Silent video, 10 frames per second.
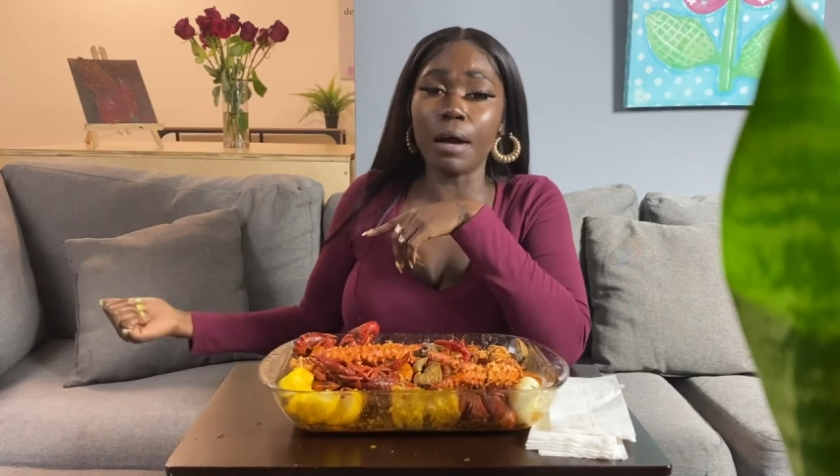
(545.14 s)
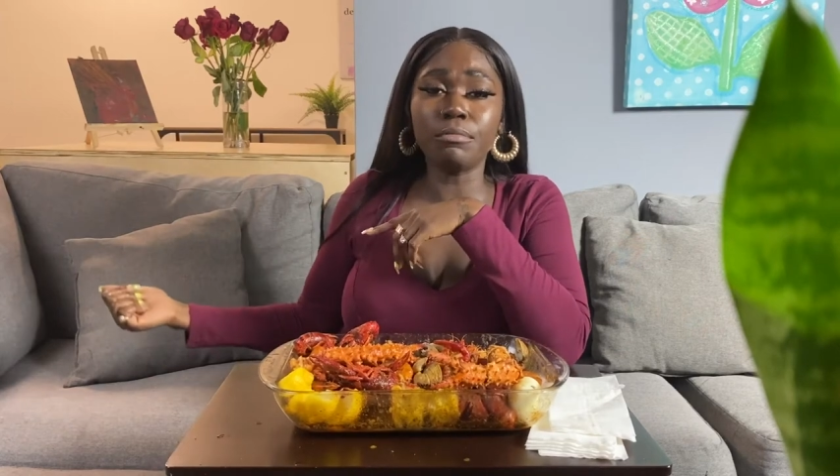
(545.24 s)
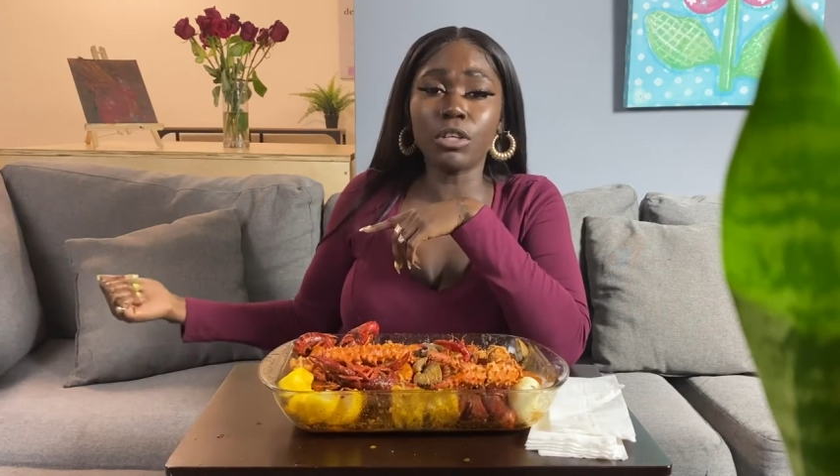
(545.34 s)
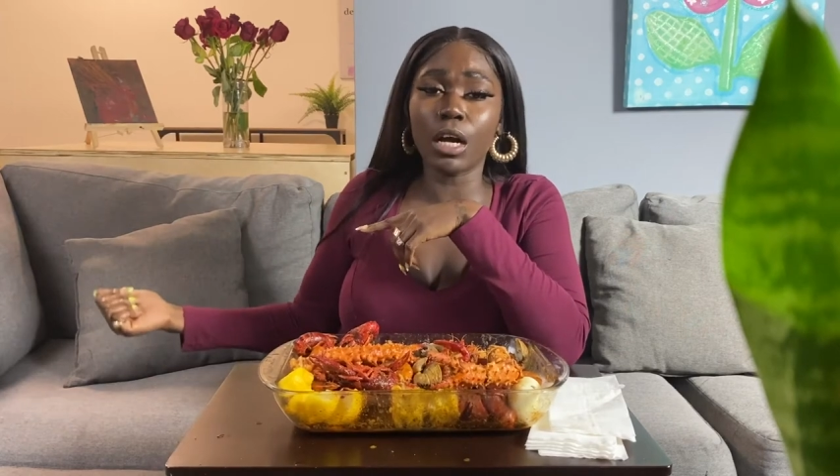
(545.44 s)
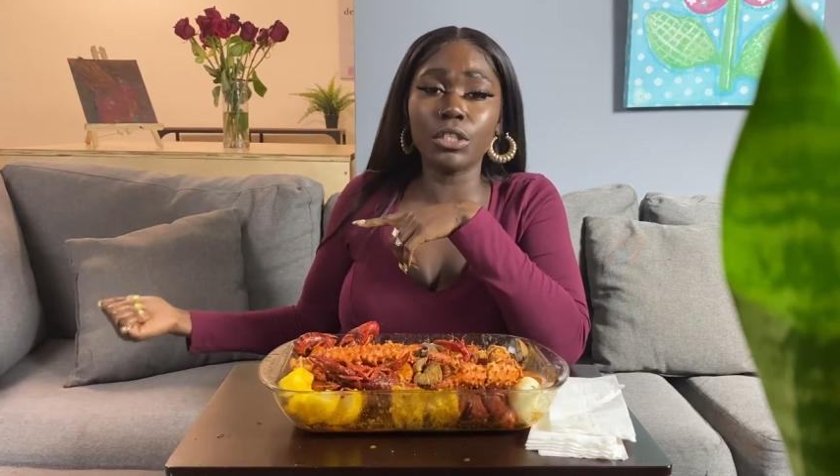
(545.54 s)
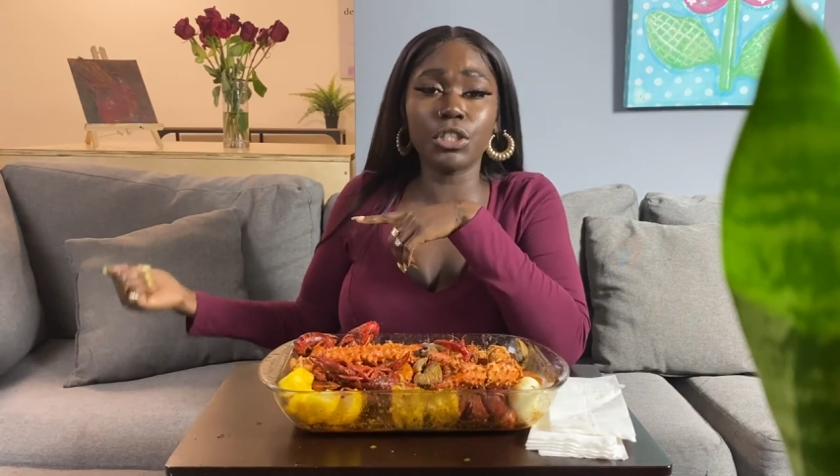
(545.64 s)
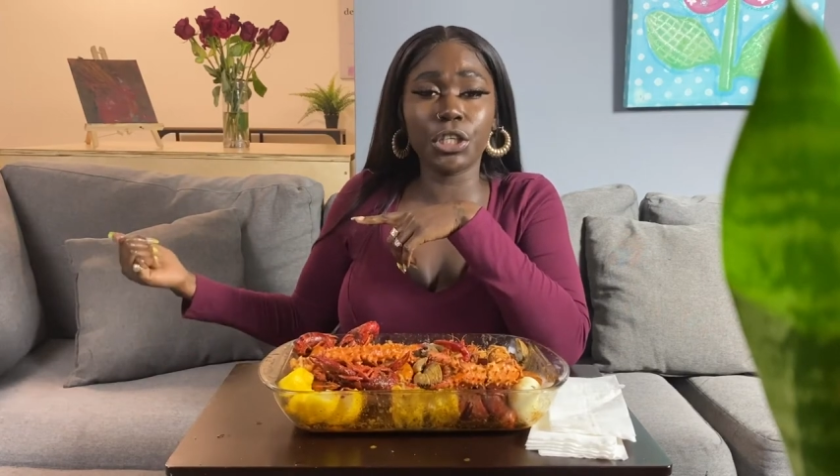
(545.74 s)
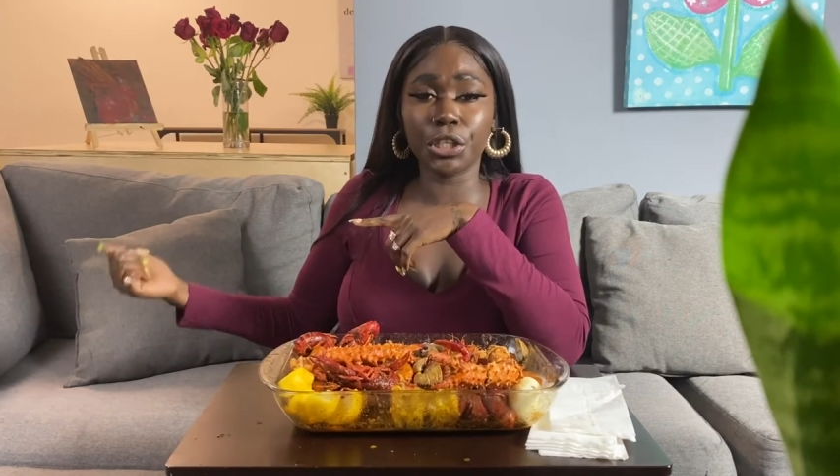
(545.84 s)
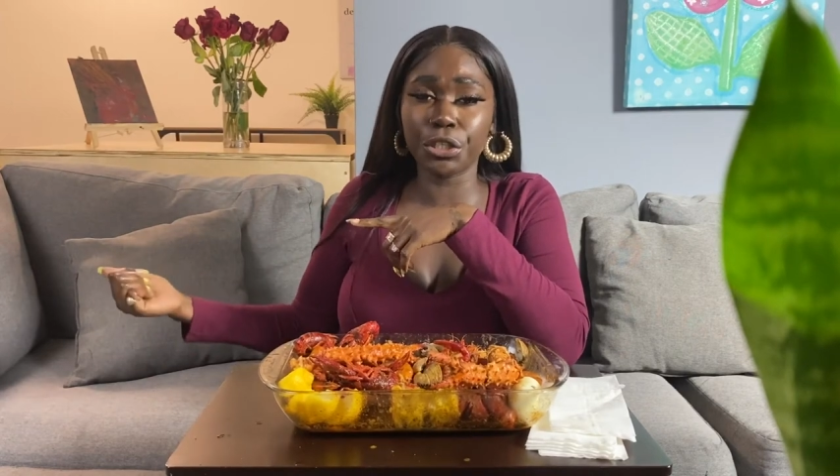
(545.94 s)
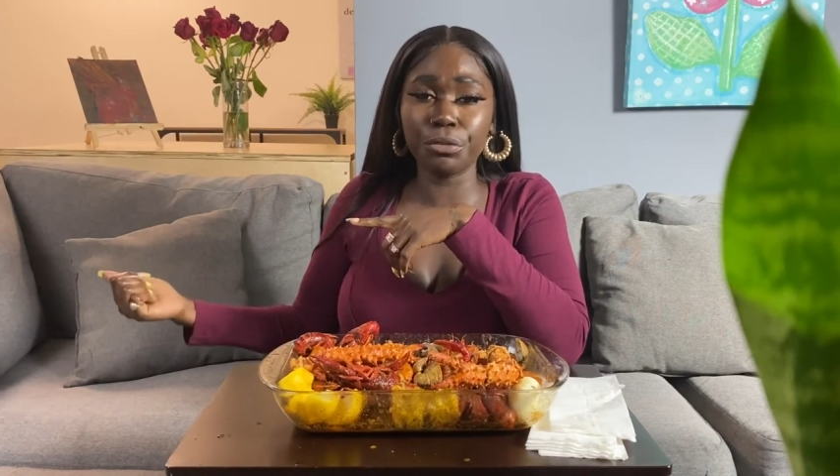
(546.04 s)
I'm trying to
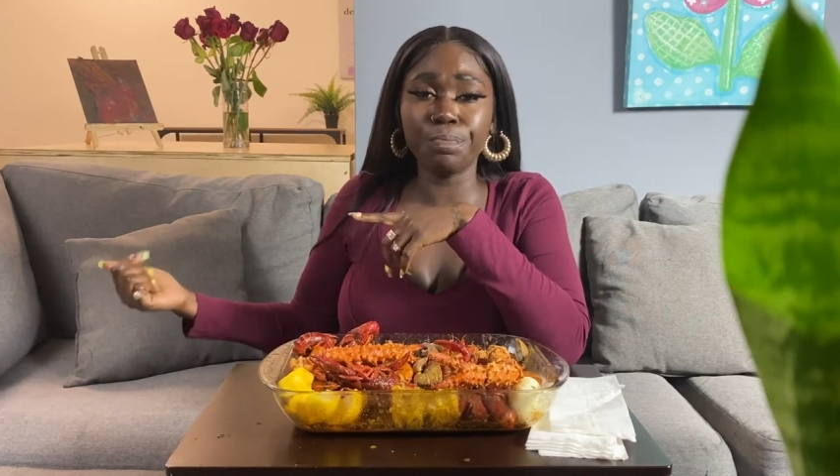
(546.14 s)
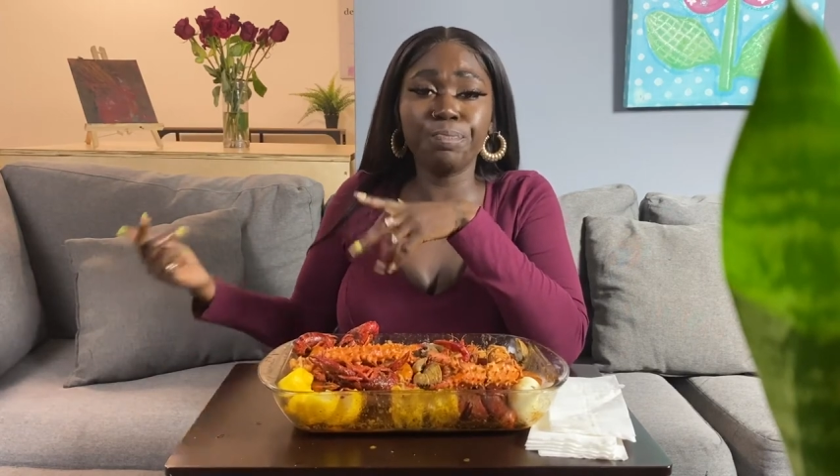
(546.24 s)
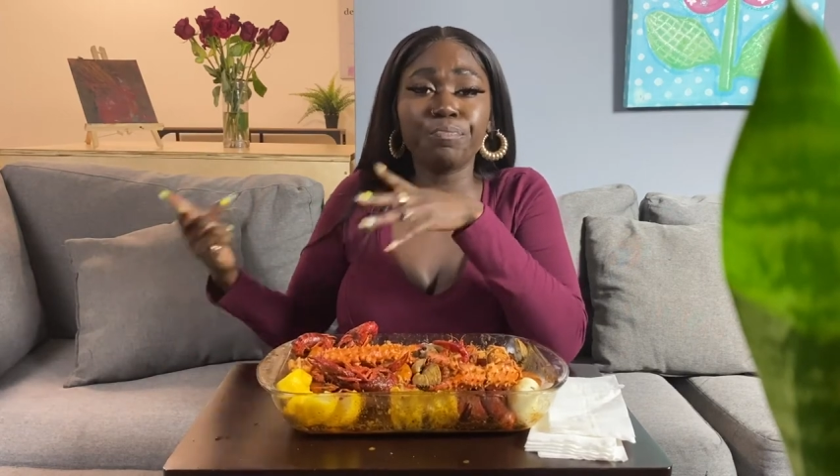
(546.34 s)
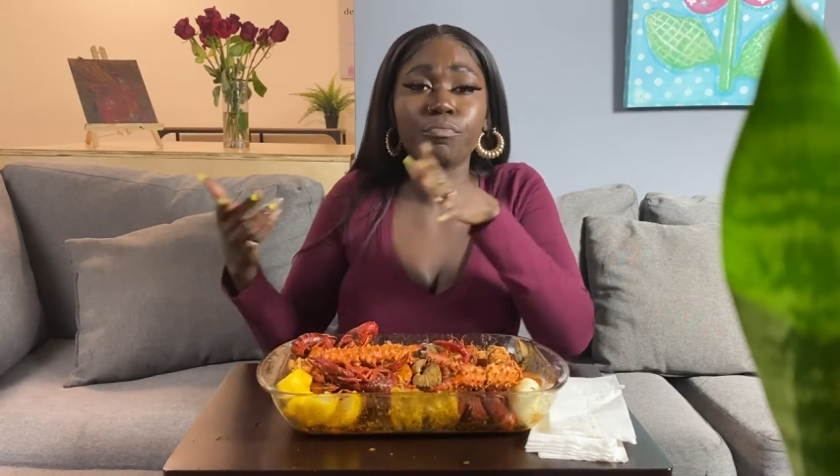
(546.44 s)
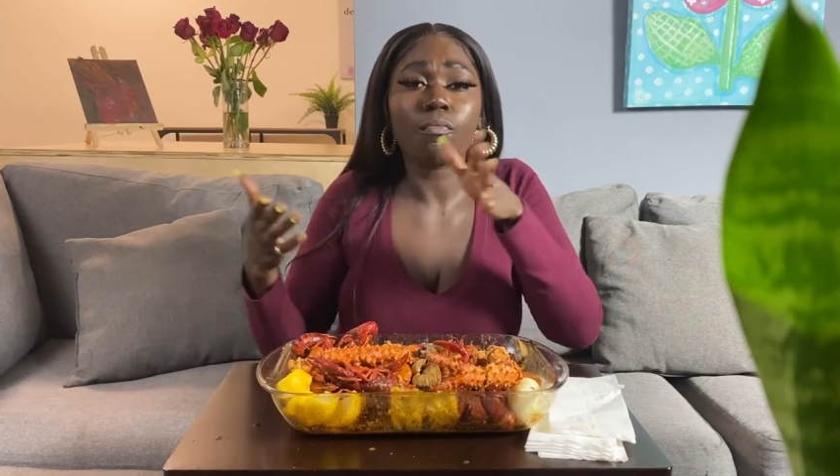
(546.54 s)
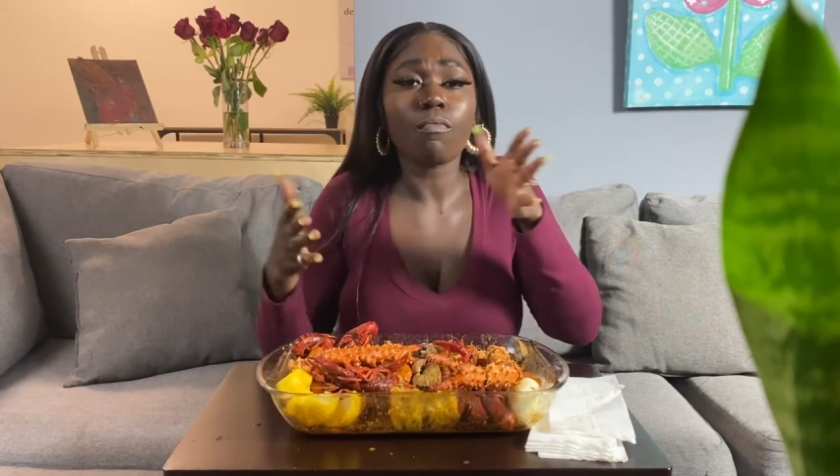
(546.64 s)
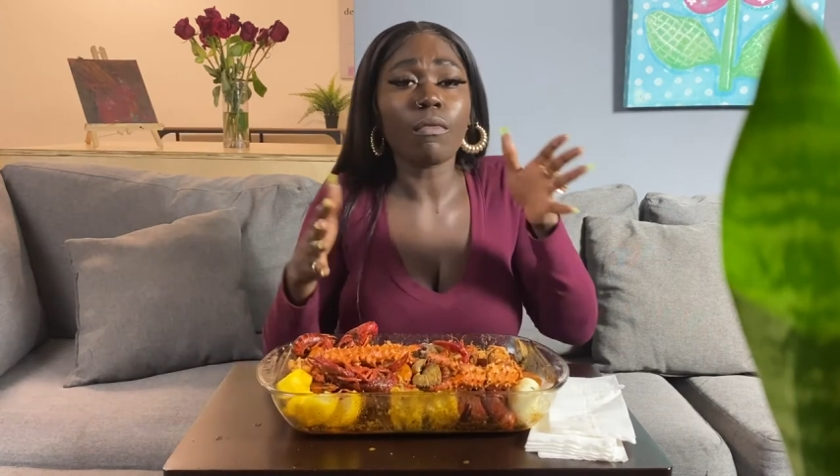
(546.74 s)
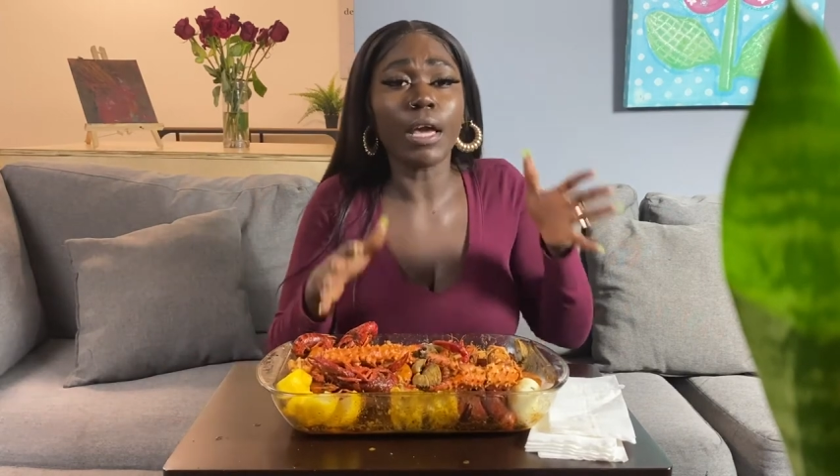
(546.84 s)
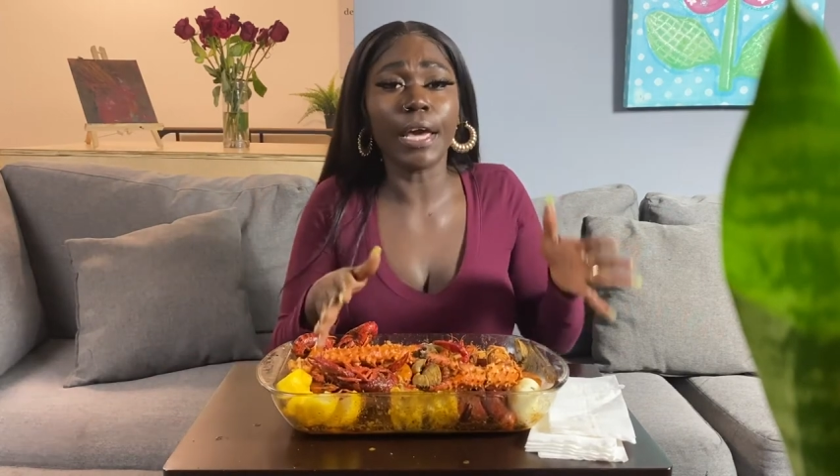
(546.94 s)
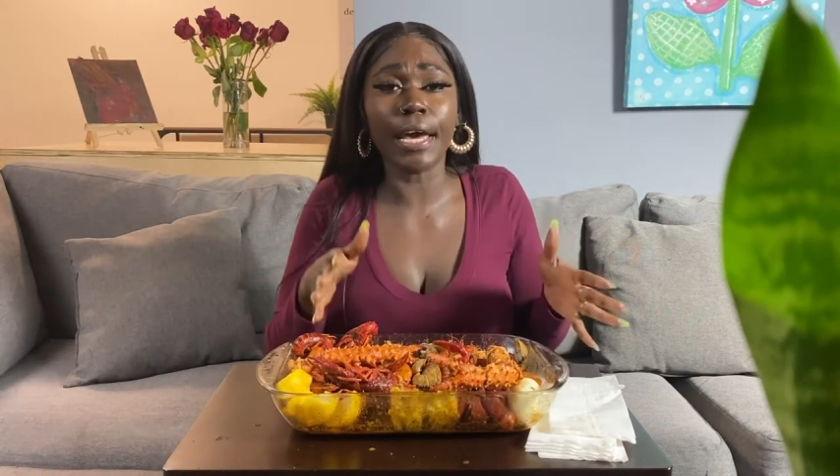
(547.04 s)
chill.
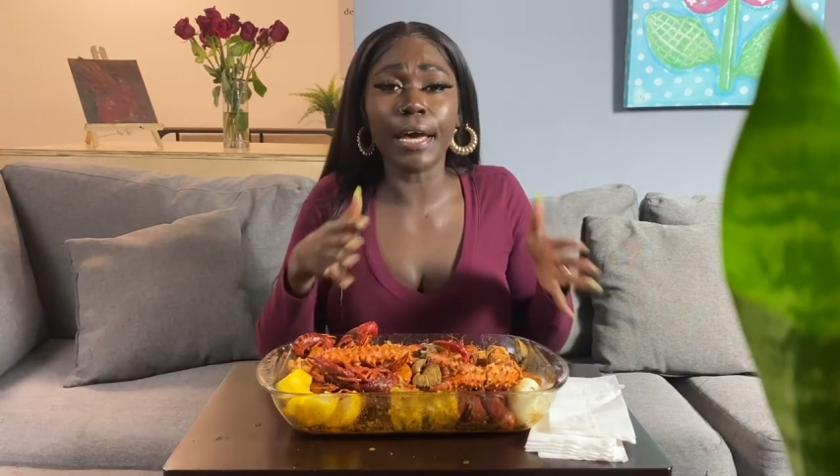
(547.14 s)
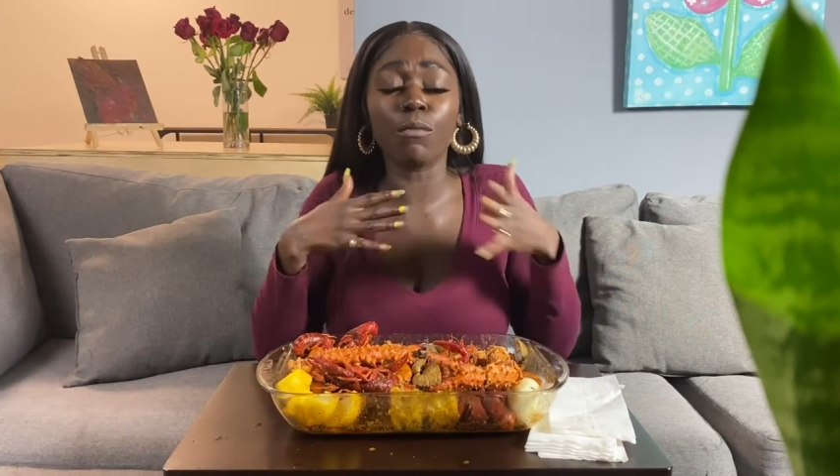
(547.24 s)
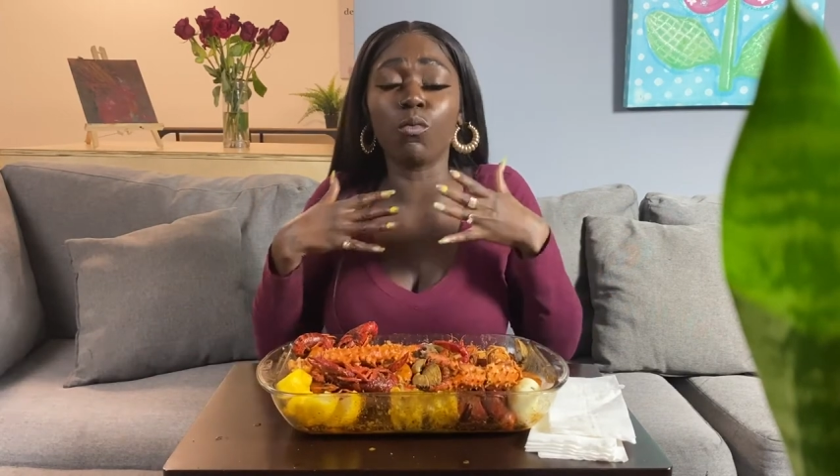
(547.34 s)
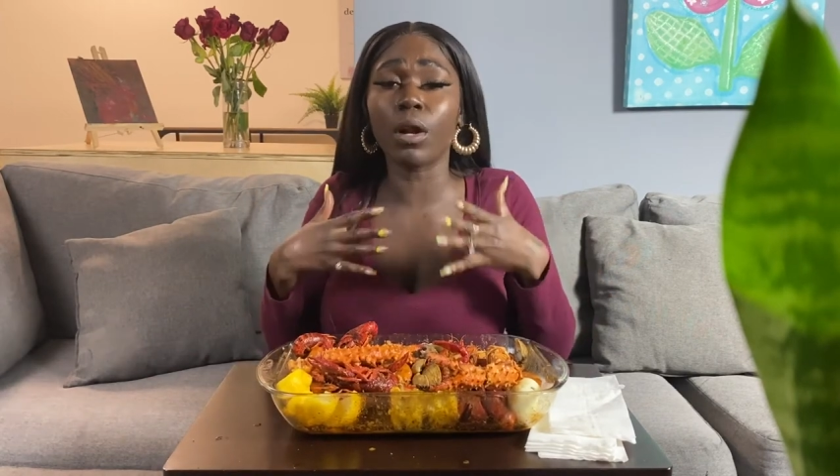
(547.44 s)
And